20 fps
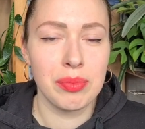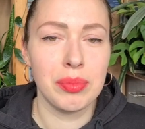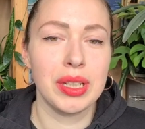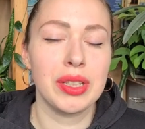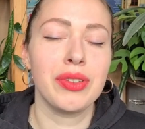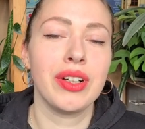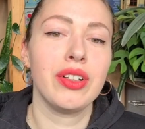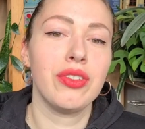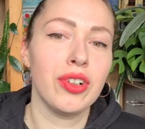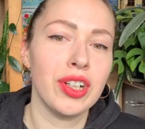
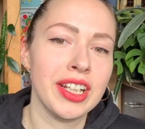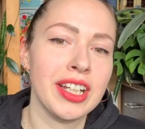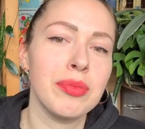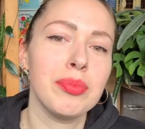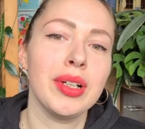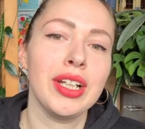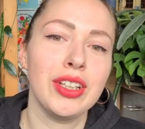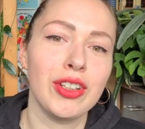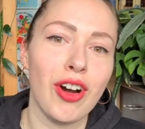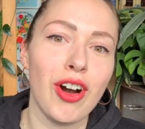But while
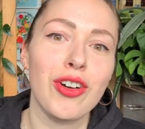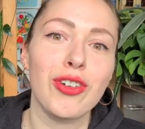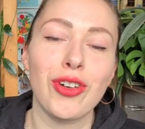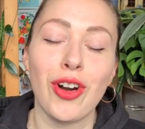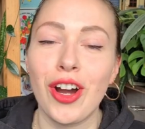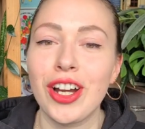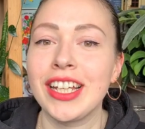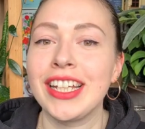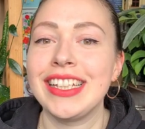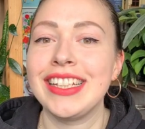walking my dog
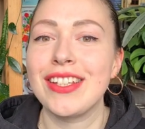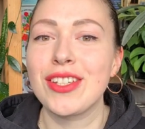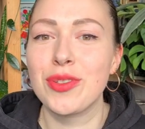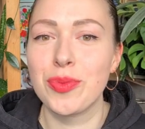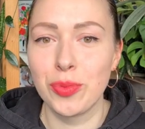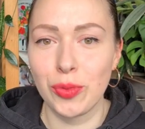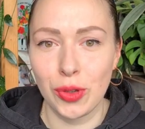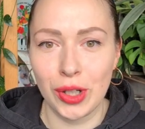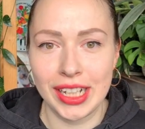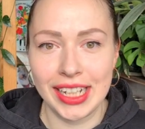Rocky
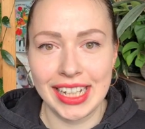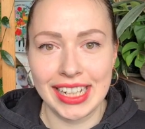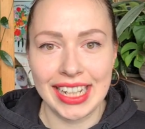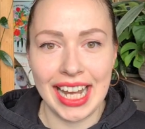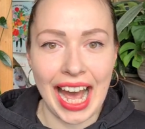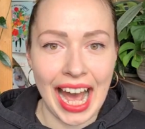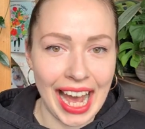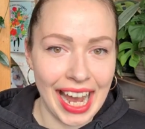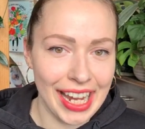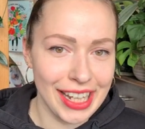this morning,
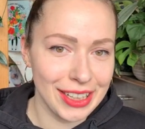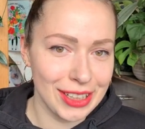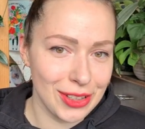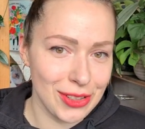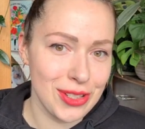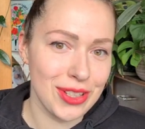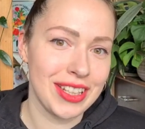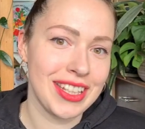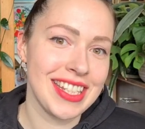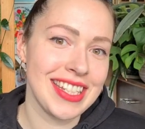I
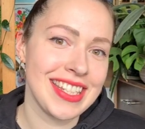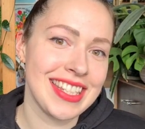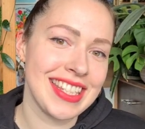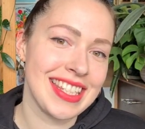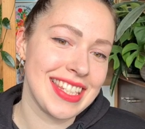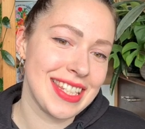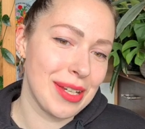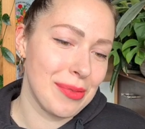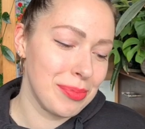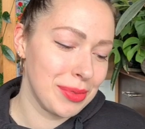
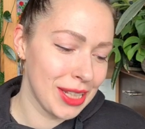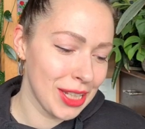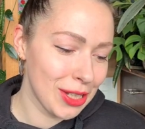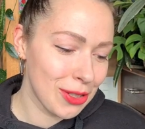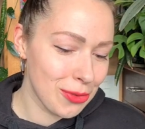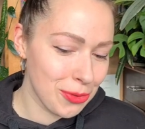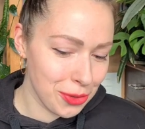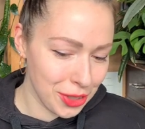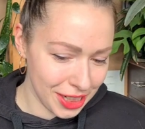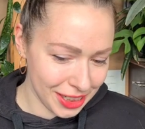noticed
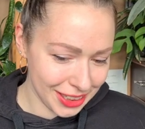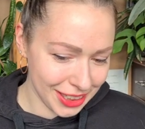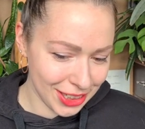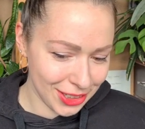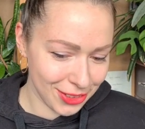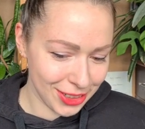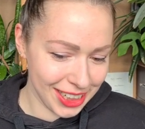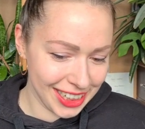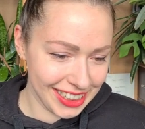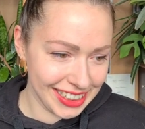something really
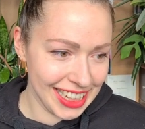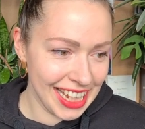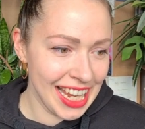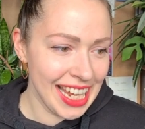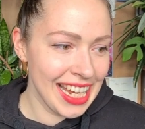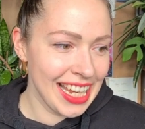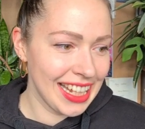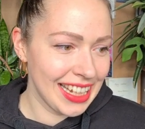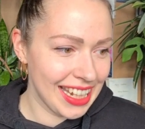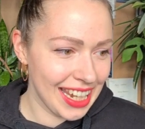green
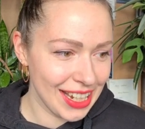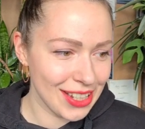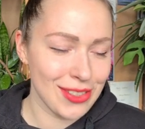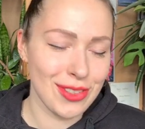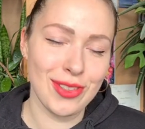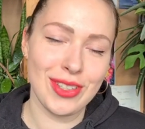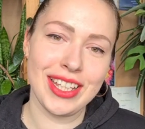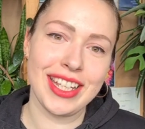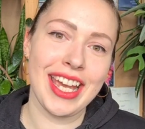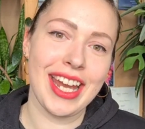
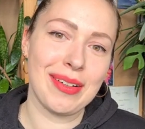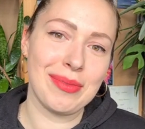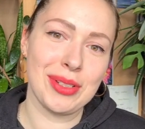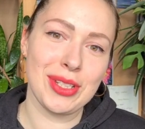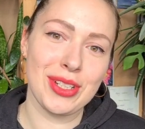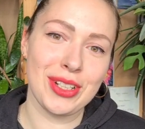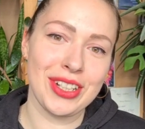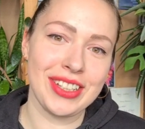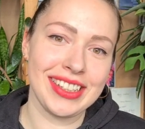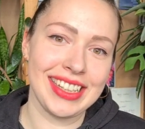next to the
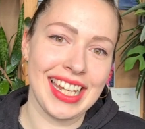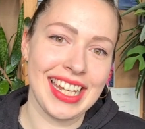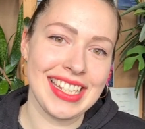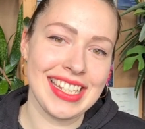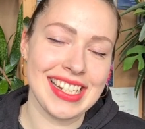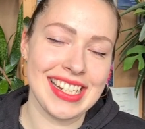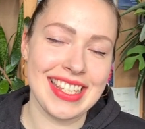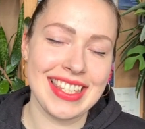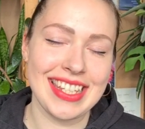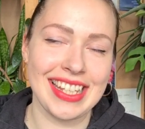garbage
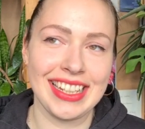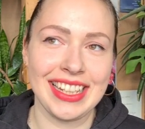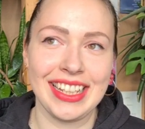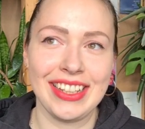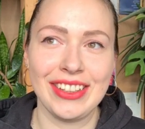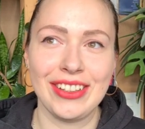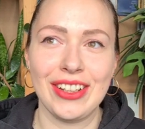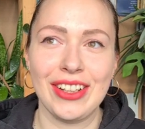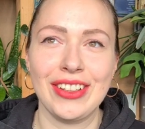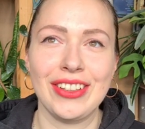containers, and
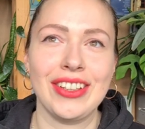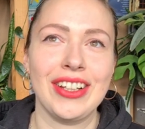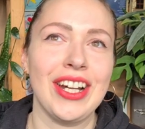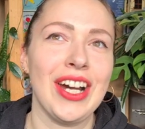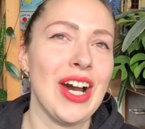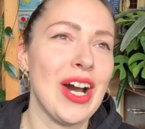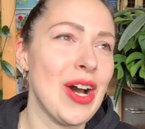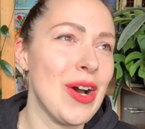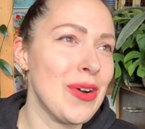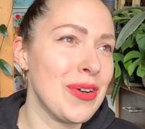I thought,
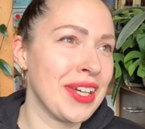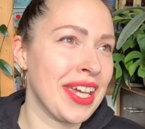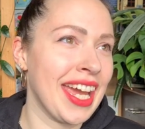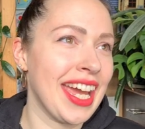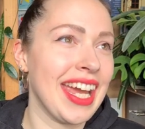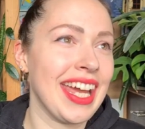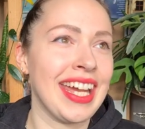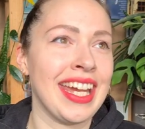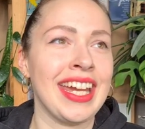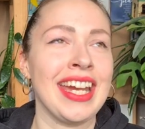
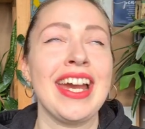okay,